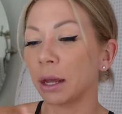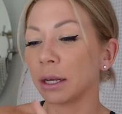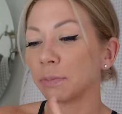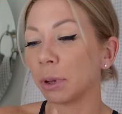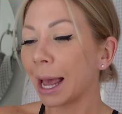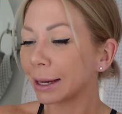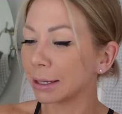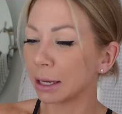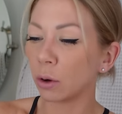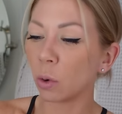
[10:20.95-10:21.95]
It is black
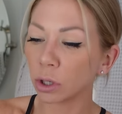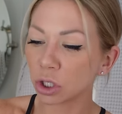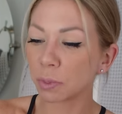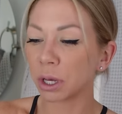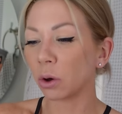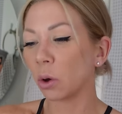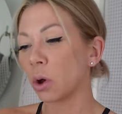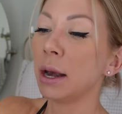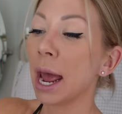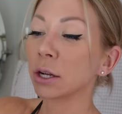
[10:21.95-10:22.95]
tea, orange peel,
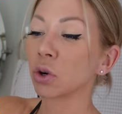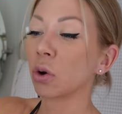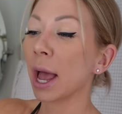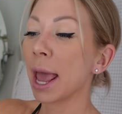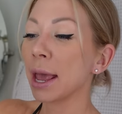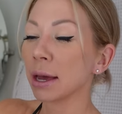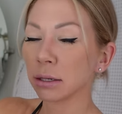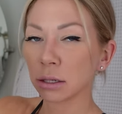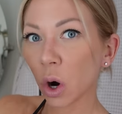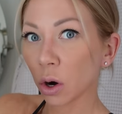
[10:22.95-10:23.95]
natural
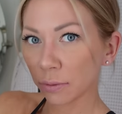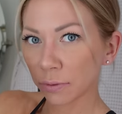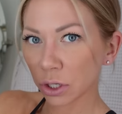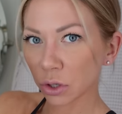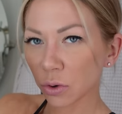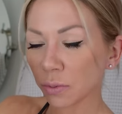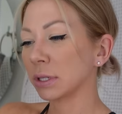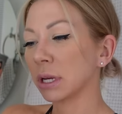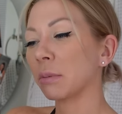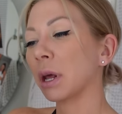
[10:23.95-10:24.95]
and artificial,
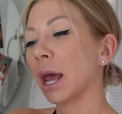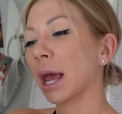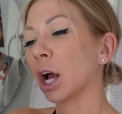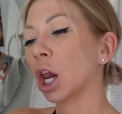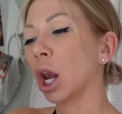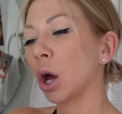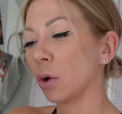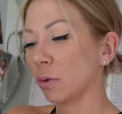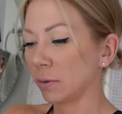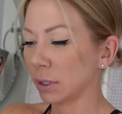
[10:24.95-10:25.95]
cinnamon and
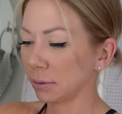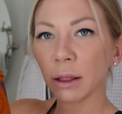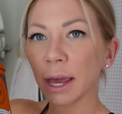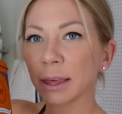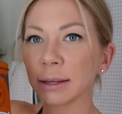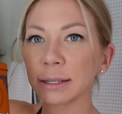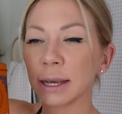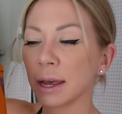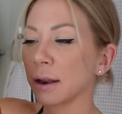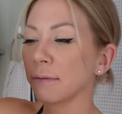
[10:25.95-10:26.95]
cloves. I like the
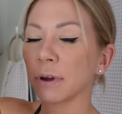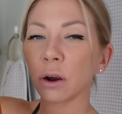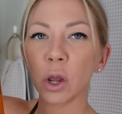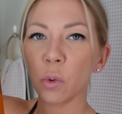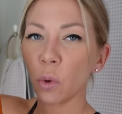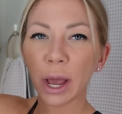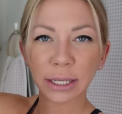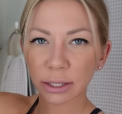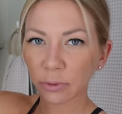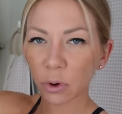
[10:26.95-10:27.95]
tin, very
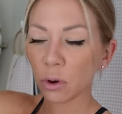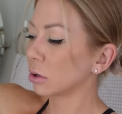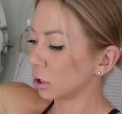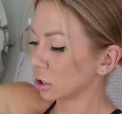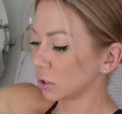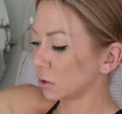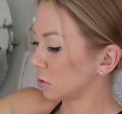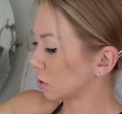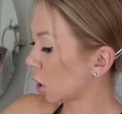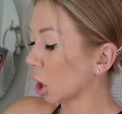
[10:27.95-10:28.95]
wasteful. Could have just
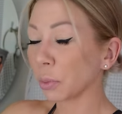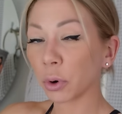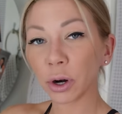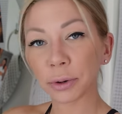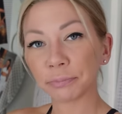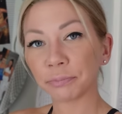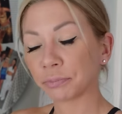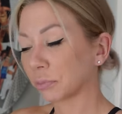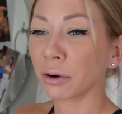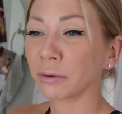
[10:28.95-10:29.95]
used cardboard. I mean,
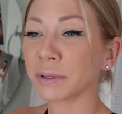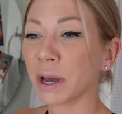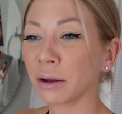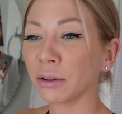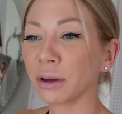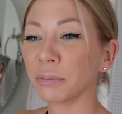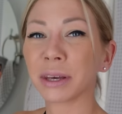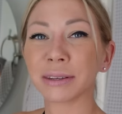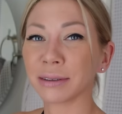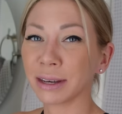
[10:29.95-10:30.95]
I'm not gonna recycle it
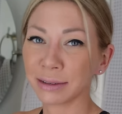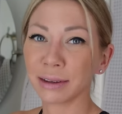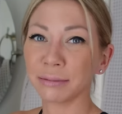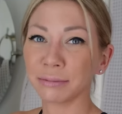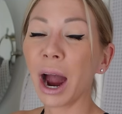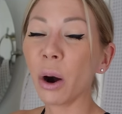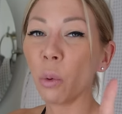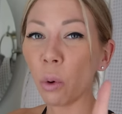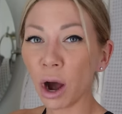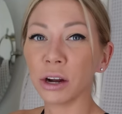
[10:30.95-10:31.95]
because listen, I
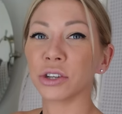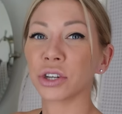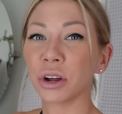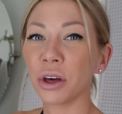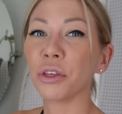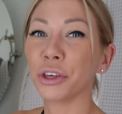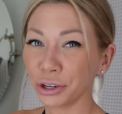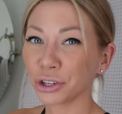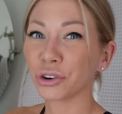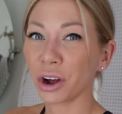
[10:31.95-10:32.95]
watch
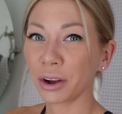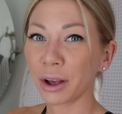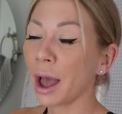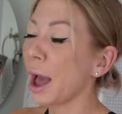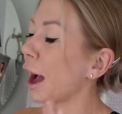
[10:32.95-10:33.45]
the truck.